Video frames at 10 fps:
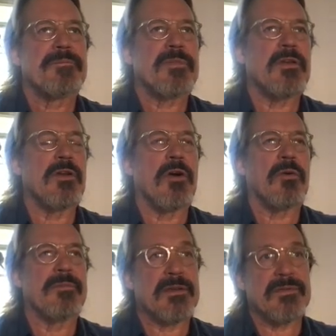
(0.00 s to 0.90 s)
you know,
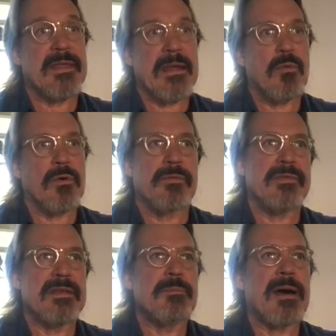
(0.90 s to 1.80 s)
because they were
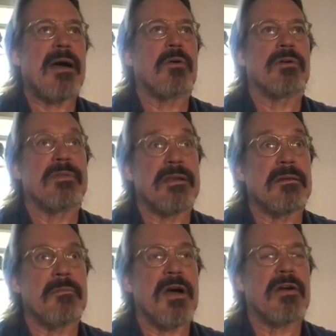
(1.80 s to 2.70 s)
the power, the
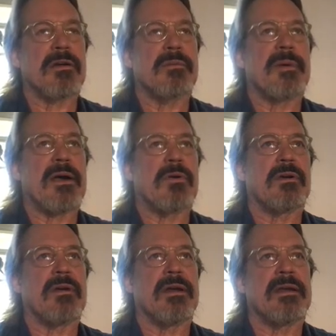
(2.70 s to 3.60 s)
admired
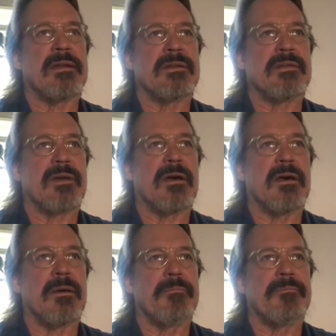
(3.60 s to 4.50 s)
power, and
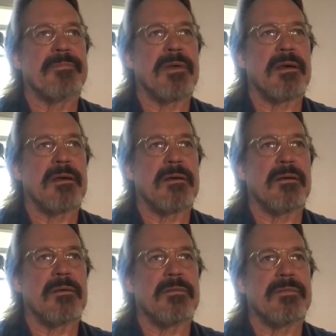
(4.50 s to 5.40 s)
um, uh,